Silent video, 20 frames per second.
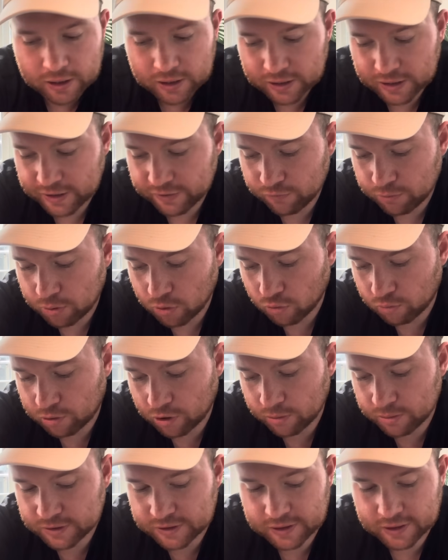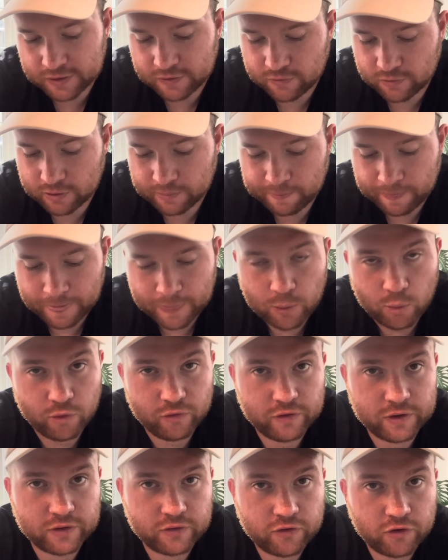Liverpool probably said to him,
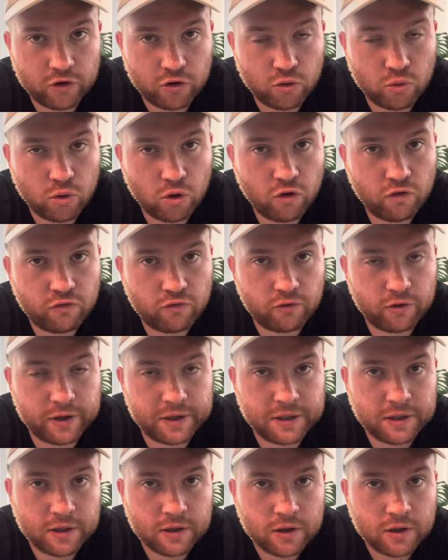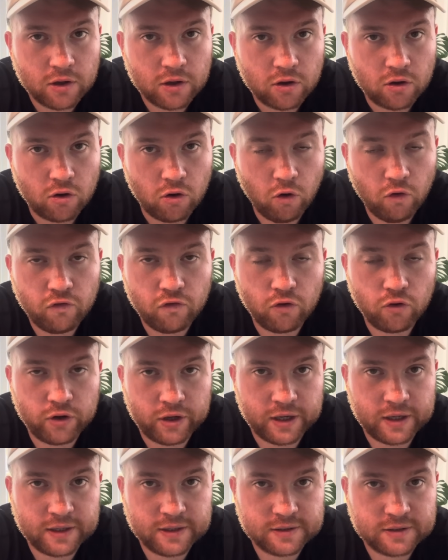within 2 or 3 or 4
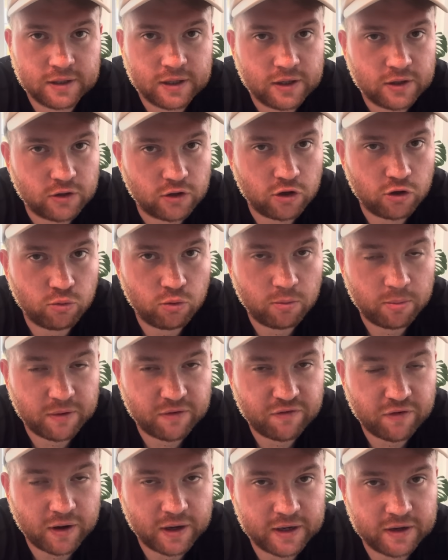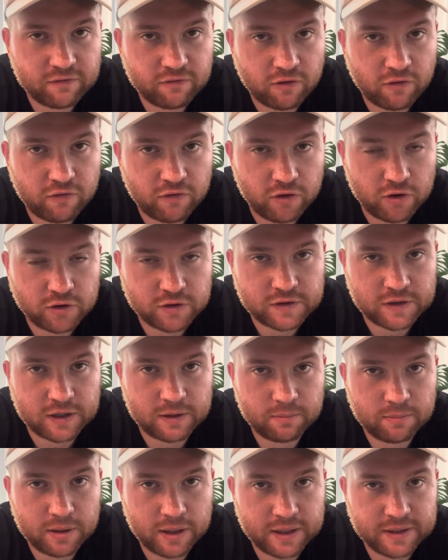years, you will be fighting for first
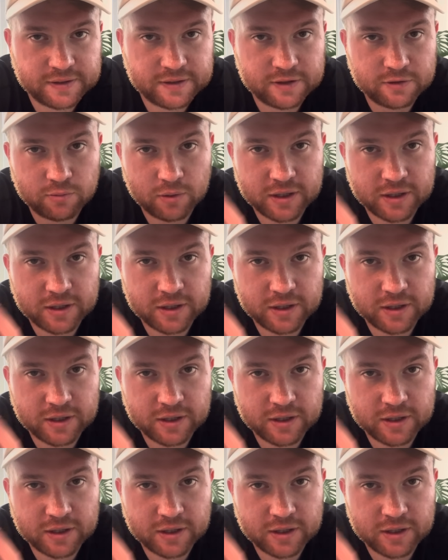team places.